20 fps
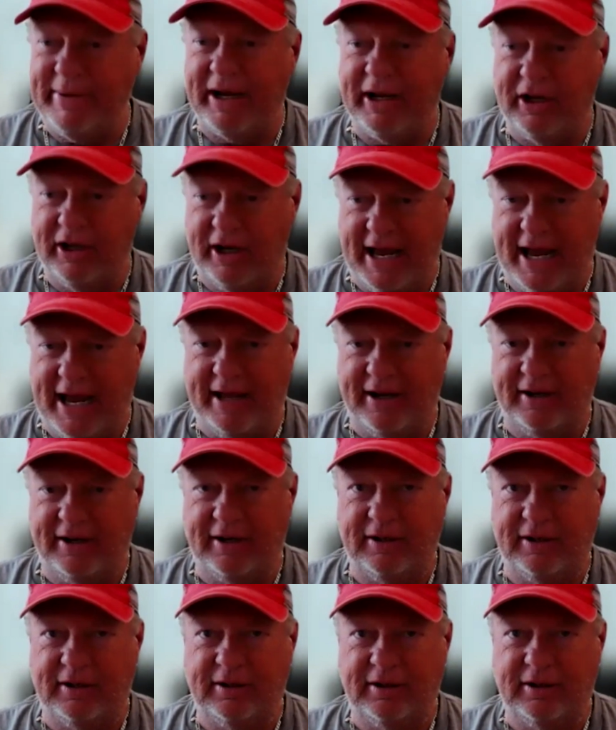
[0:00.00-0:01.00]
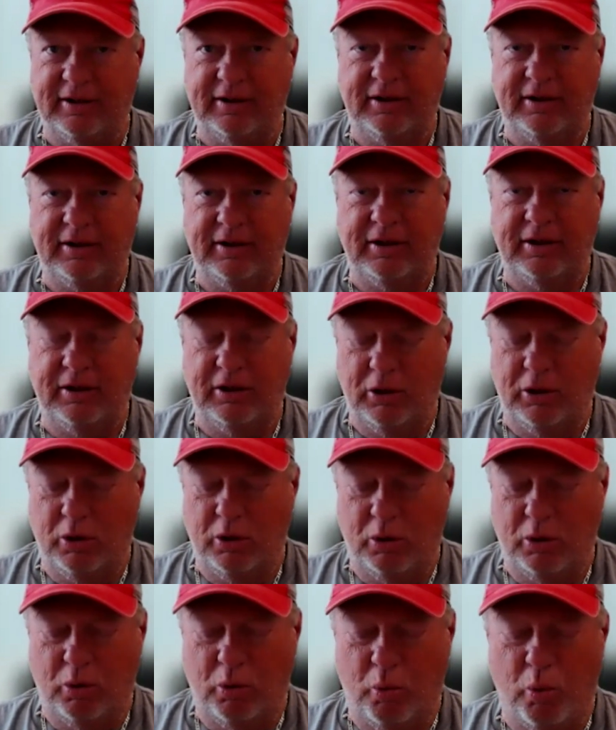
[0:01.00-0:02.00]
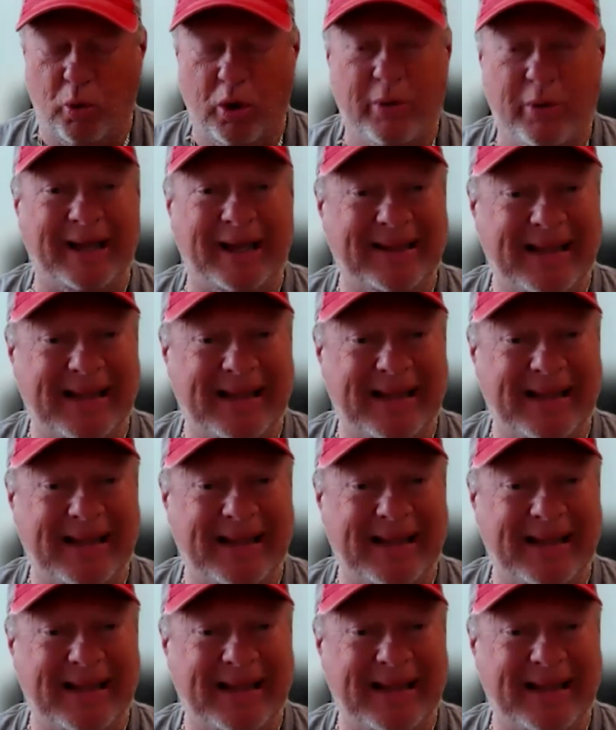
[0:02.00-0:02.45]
am I good at? What do I